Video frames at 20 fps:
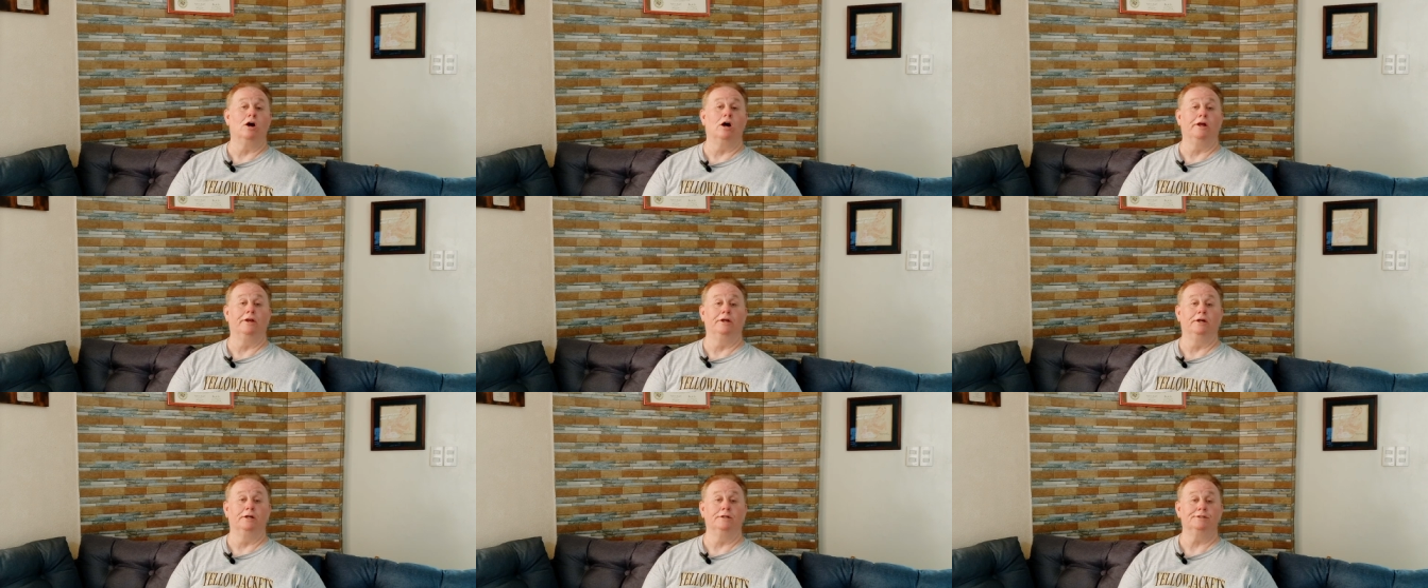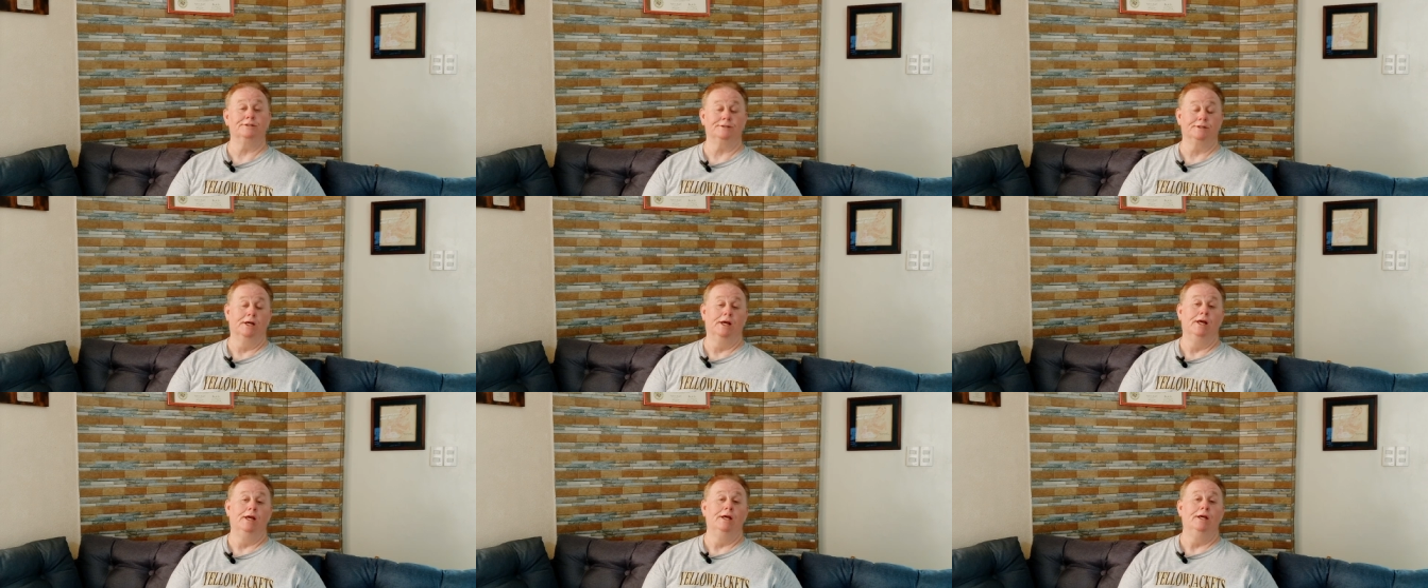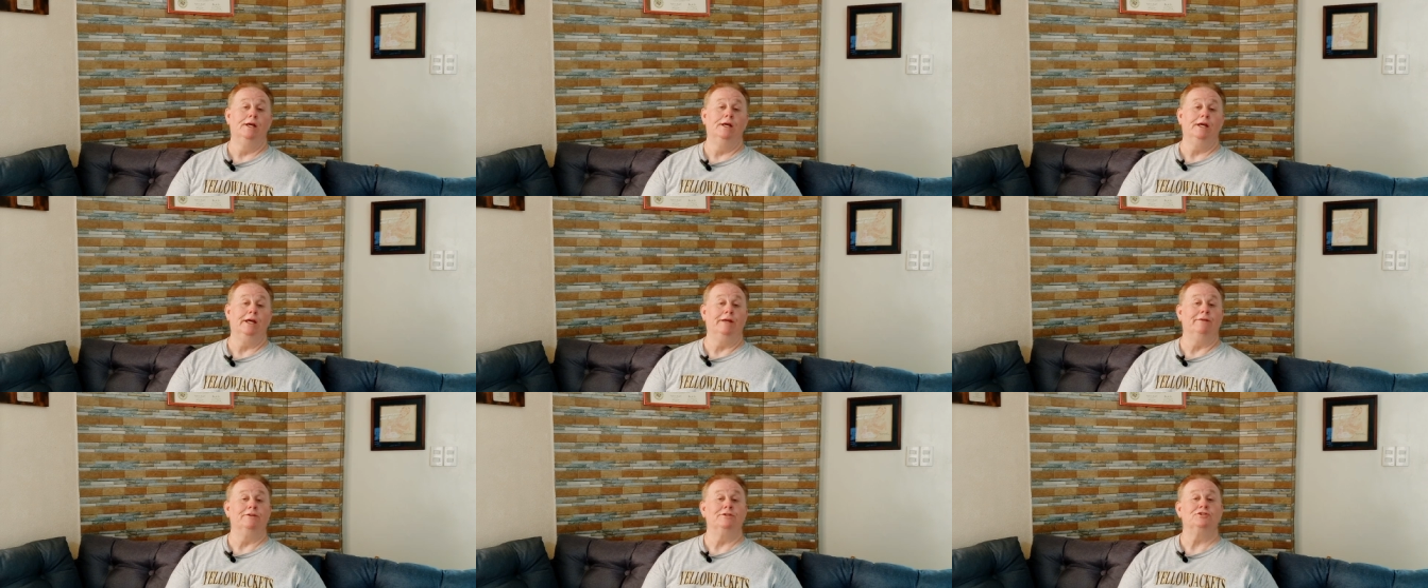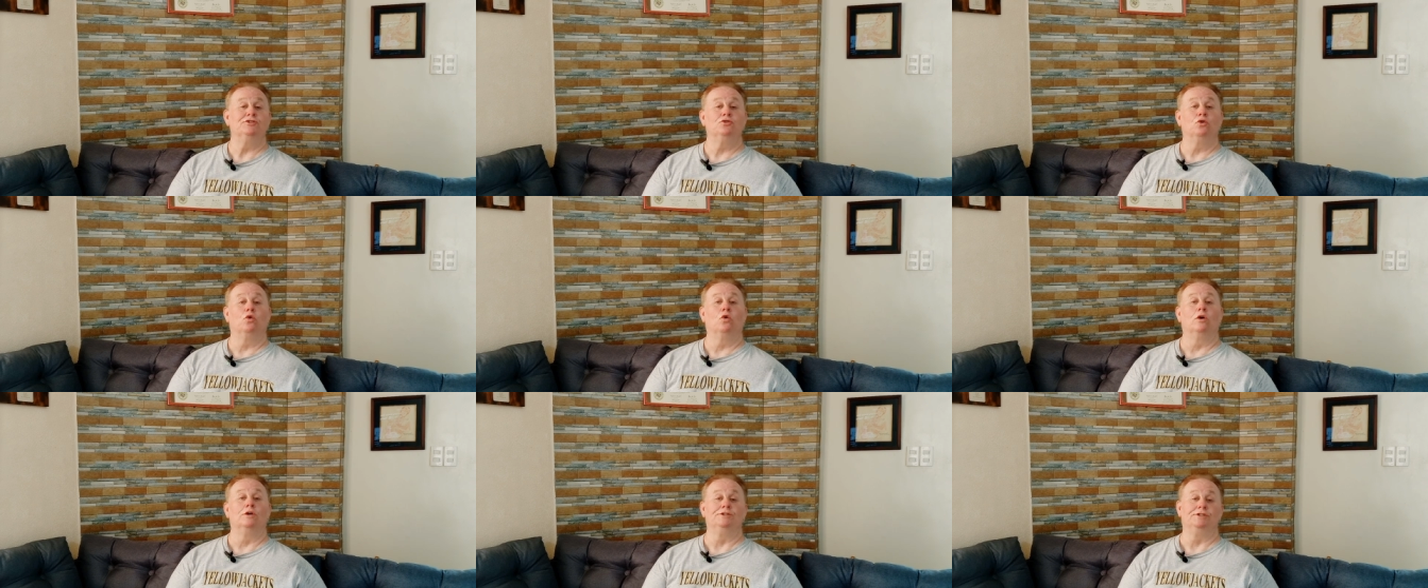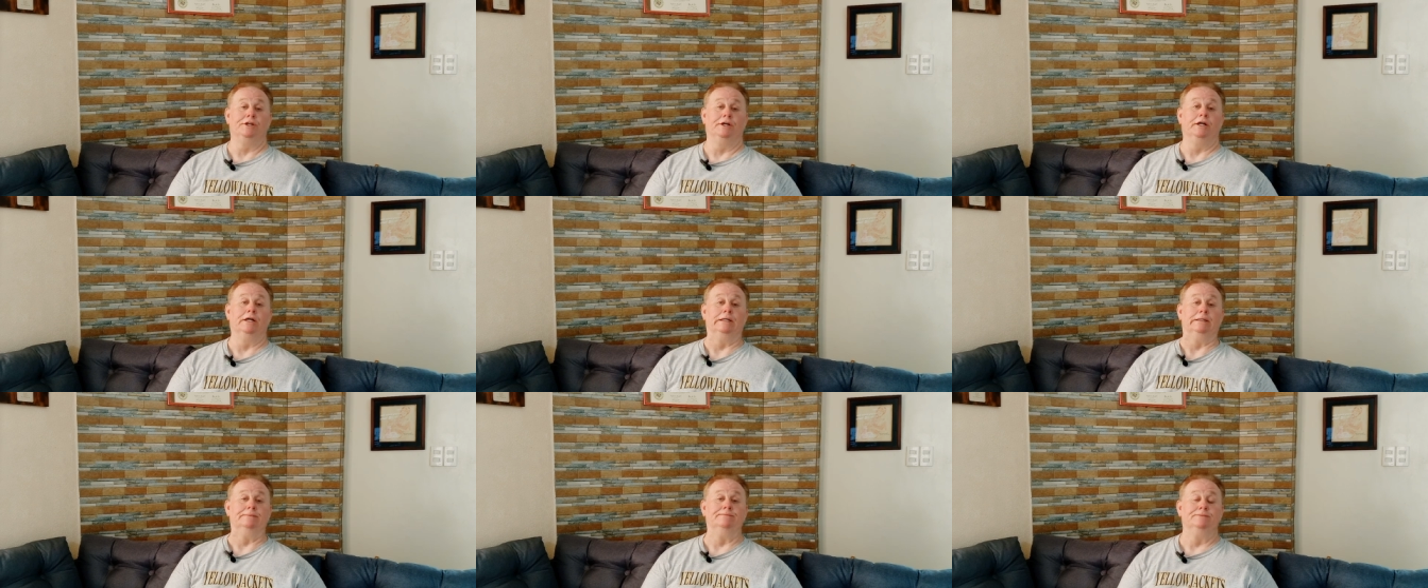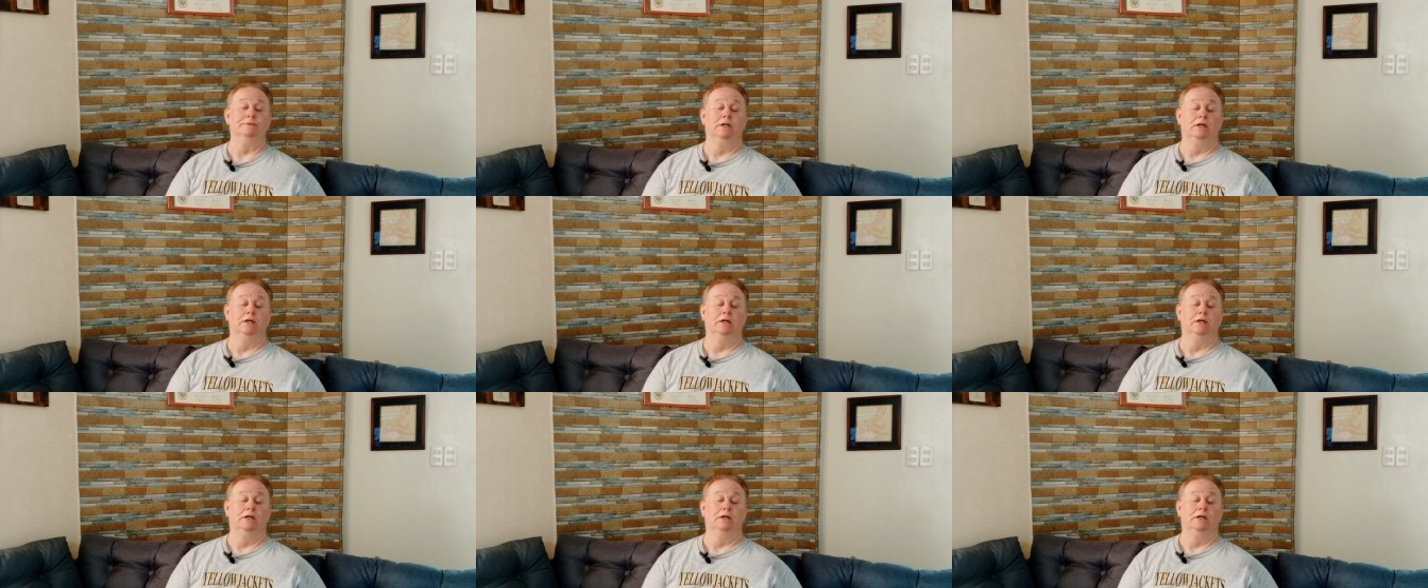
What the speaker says: products in the stores here.